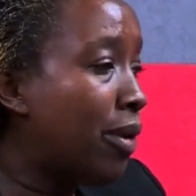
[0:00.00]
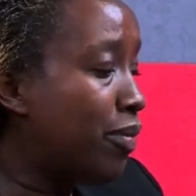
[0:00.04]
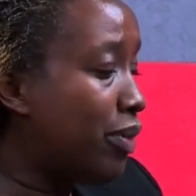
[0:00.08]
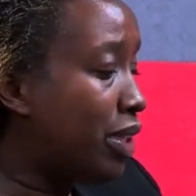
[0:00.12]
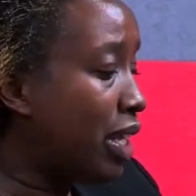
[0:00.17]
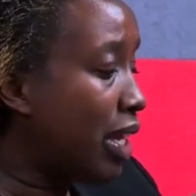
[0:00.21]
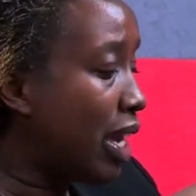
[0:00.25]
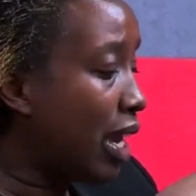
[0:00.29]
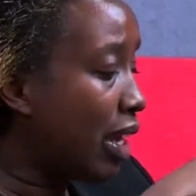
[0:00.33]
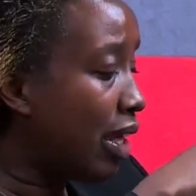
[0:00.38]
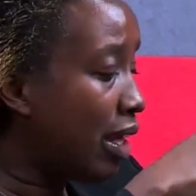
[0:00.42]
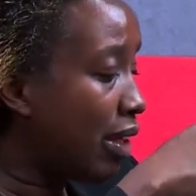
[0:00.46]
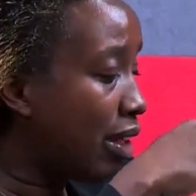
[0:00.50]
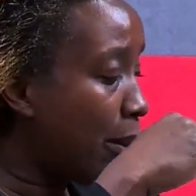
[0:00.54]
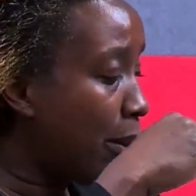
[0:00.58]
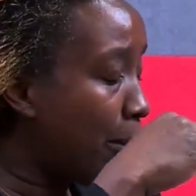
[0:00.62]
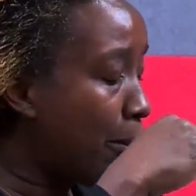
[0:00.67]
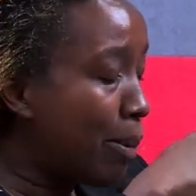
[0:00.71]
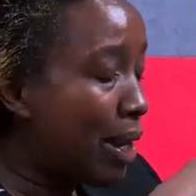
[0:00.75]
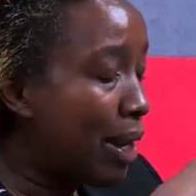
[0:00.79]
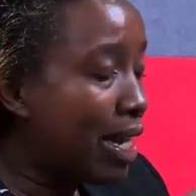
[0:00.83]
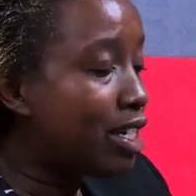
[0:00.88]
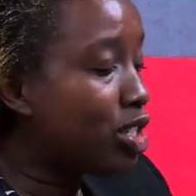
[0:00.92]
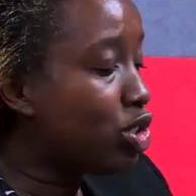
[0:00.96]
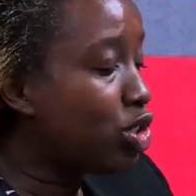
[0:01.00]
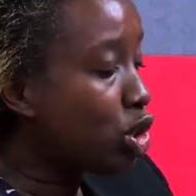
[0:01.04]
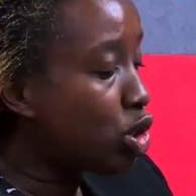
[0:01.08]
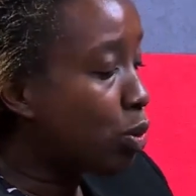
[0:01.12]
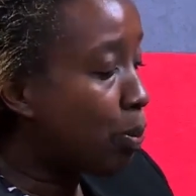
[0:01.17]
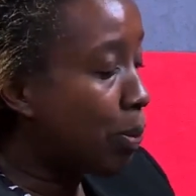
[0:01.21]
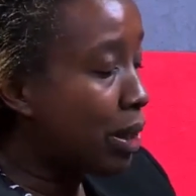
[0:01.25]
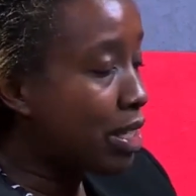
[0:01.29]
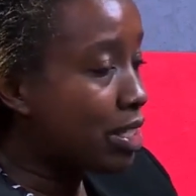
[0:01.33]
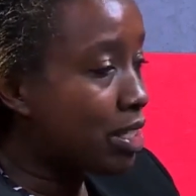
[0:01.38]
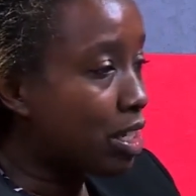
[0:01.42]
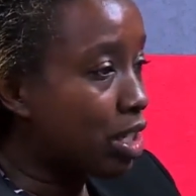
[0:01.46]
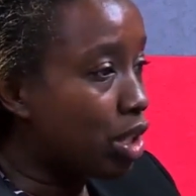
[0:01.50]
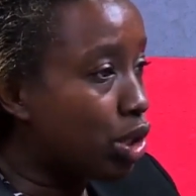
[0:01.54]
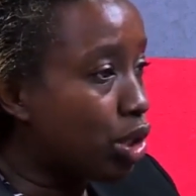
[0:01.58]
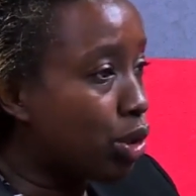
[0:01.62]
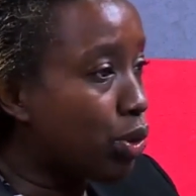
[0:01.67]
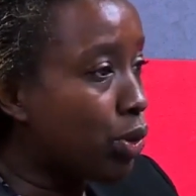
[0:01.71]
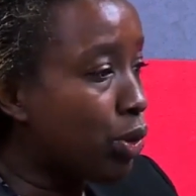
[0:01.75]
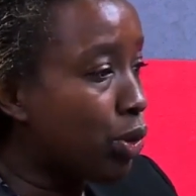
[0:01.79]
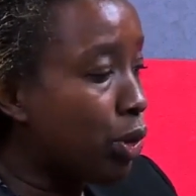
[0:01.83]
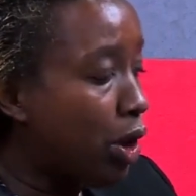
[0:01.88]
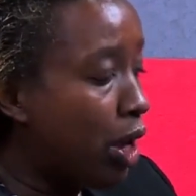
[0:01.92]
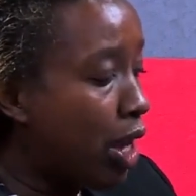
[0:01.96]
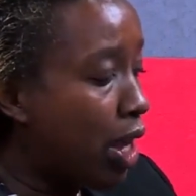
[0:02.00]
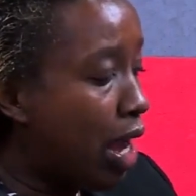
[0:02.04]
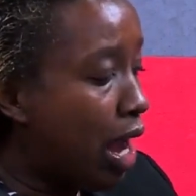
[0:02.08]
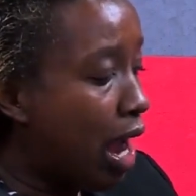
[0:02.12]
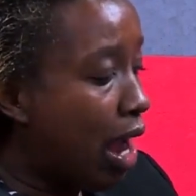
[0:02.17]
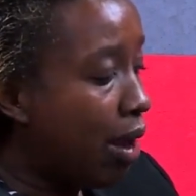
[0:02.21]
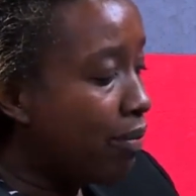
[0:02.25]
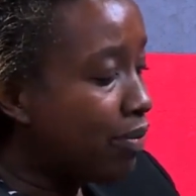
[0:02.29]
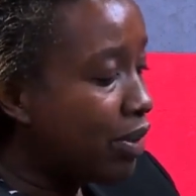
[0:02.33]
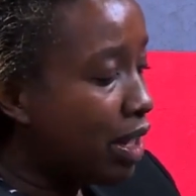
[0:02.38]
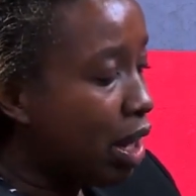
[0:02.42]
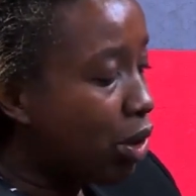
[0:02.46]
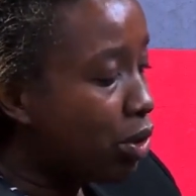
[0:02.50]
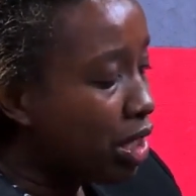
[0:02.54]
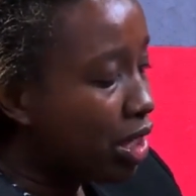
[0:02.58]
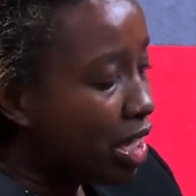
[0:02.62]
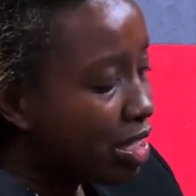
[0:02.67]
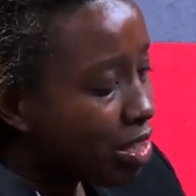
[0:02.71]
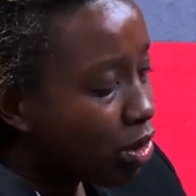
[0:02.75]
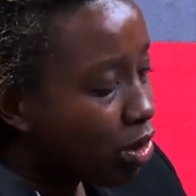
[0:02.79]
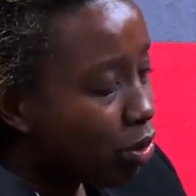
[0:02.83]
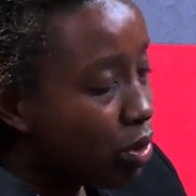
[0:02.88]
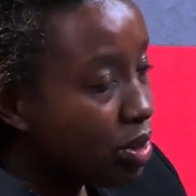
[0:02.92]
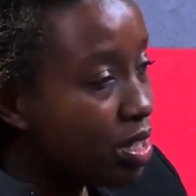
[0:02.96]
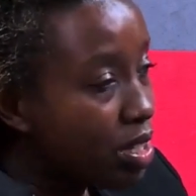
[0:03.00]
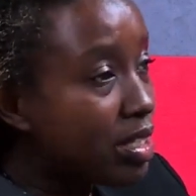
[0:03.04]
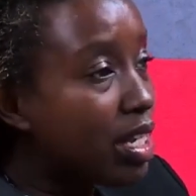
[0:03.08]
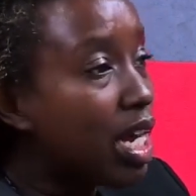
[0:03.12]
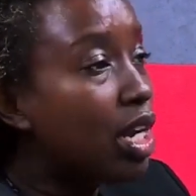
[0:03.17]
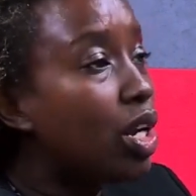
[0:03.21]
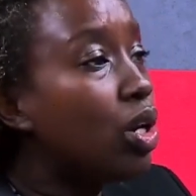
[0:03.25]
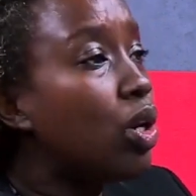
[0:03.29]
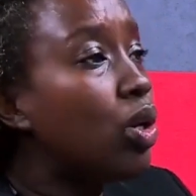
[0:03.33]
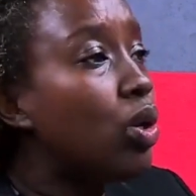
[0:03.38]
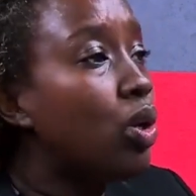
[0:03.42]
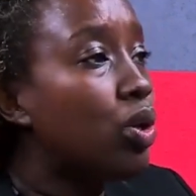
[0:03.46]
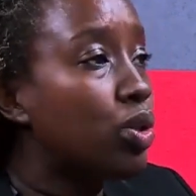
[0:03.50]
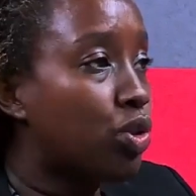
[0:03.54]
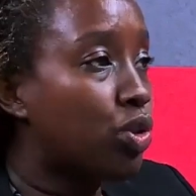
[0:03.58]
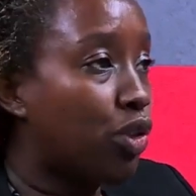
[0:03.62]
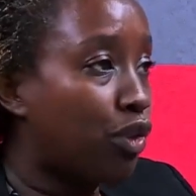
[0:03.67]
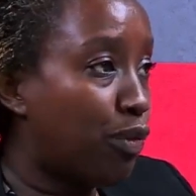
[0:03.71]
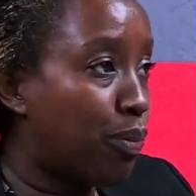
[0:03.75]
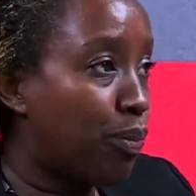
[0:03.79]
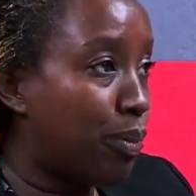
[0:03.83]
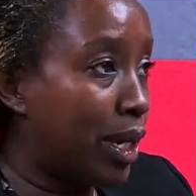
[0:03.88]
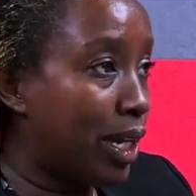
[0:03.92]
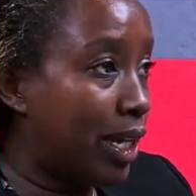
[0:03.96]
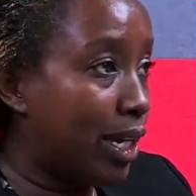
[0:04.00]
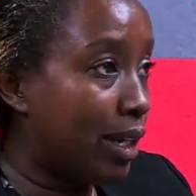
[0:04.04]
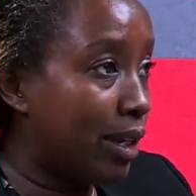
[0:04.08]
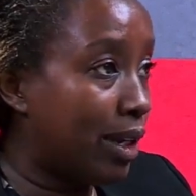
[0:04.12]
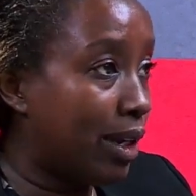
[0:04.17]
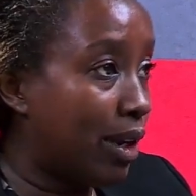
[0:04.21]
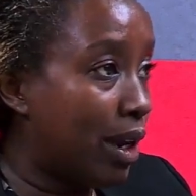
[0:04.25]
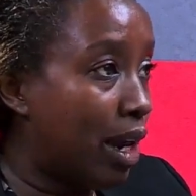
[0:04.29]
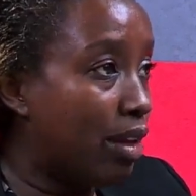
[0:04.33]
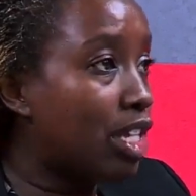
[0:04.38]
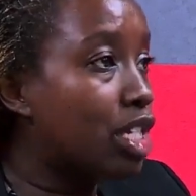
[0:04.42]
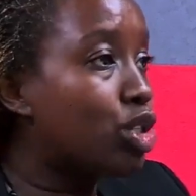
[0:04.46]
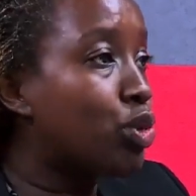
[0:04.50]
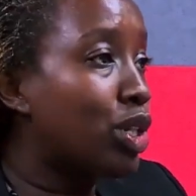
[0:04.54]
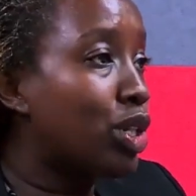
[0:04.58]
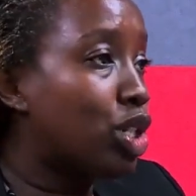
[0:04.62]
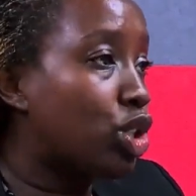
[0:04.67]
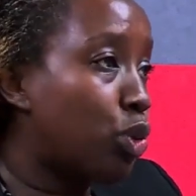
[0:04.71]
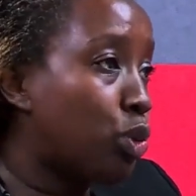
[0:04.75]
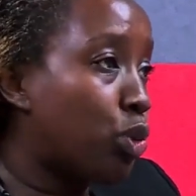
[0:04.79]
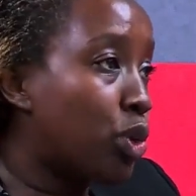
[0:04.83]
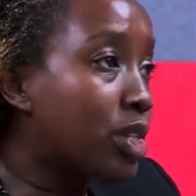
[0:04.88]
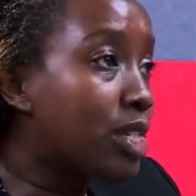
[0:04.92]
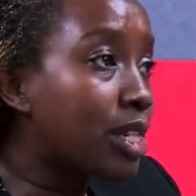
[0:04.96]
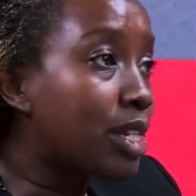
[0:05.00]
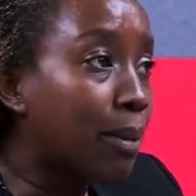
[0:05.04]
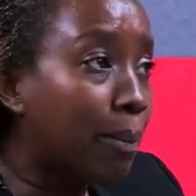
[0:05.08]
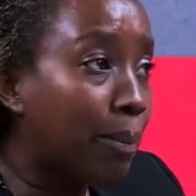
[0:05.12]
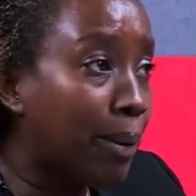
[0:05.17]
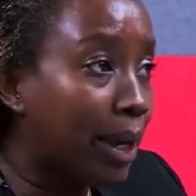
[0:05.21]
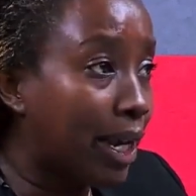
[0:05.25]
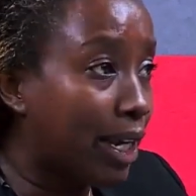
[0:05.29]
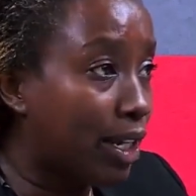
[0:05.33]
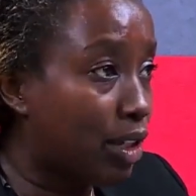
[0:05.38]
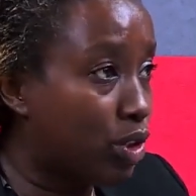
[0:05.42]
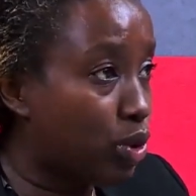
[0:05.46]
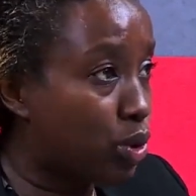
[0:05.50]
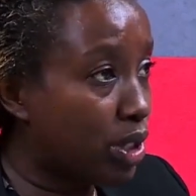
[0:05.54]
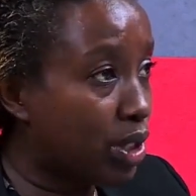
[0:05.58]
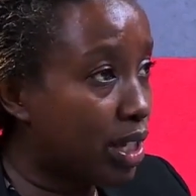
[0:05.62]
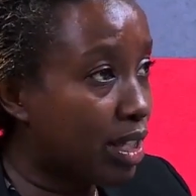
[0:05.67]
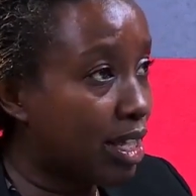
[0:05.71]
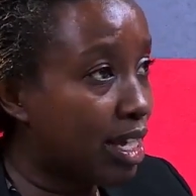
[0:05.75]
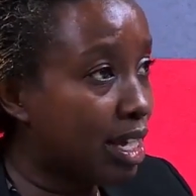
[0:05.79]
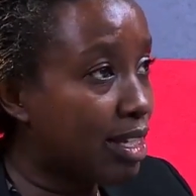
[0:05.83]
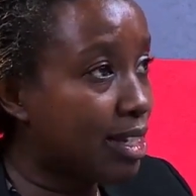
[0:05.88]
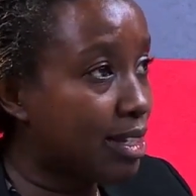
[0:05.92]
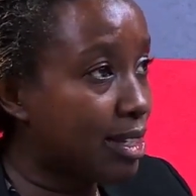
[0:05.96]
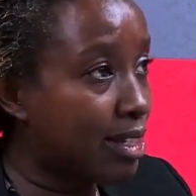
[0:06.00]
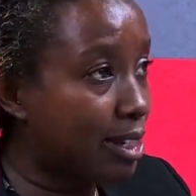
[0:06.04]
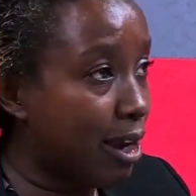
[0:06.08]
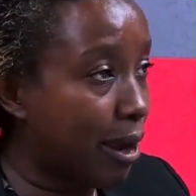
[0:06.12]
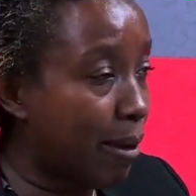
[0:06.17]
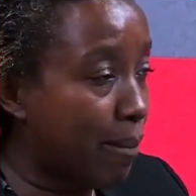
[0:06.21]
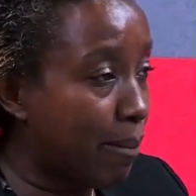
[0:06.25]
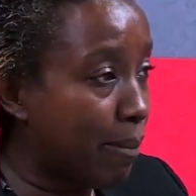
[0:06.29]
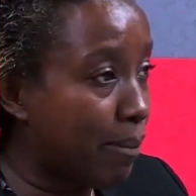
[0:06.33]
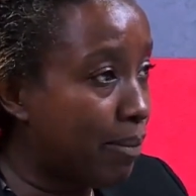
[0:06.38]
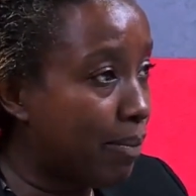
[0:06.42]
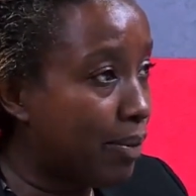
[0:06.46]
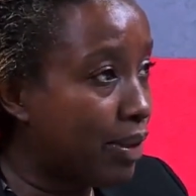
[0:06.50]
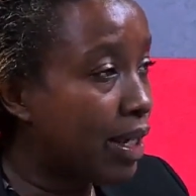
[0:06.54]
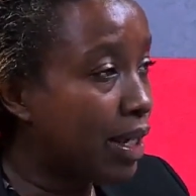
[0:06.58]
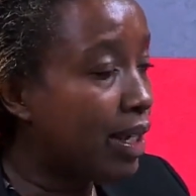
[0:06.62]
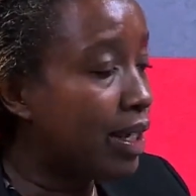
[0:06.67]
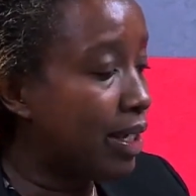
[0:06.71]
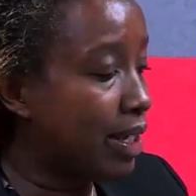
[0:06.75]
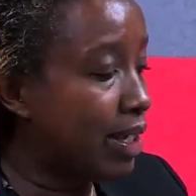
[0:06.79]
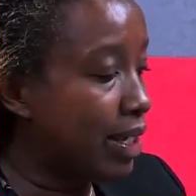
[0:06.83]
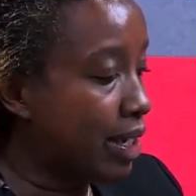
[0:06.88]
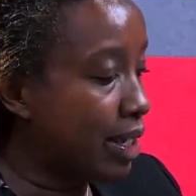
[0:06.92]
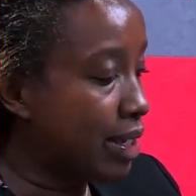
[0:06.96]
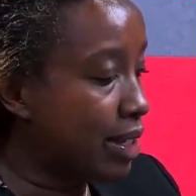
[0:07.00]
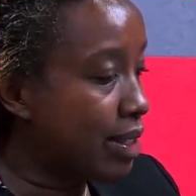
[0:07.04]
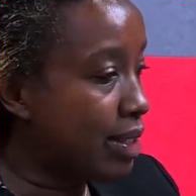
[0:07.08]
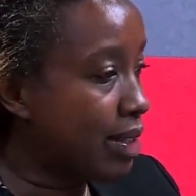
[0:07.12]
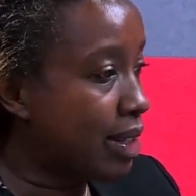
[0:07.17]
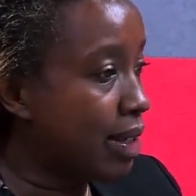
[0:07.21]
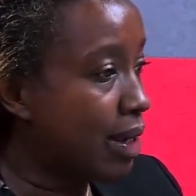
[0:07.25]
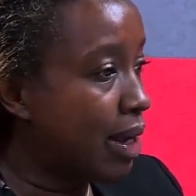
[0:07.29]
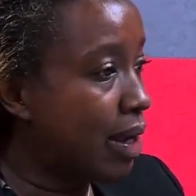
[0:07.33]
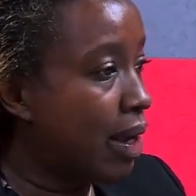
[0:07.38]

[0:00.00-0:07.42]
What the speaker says: the blood is not passing through, and now that causes a lot of pain, and that's why she was in pain during that time. Yes,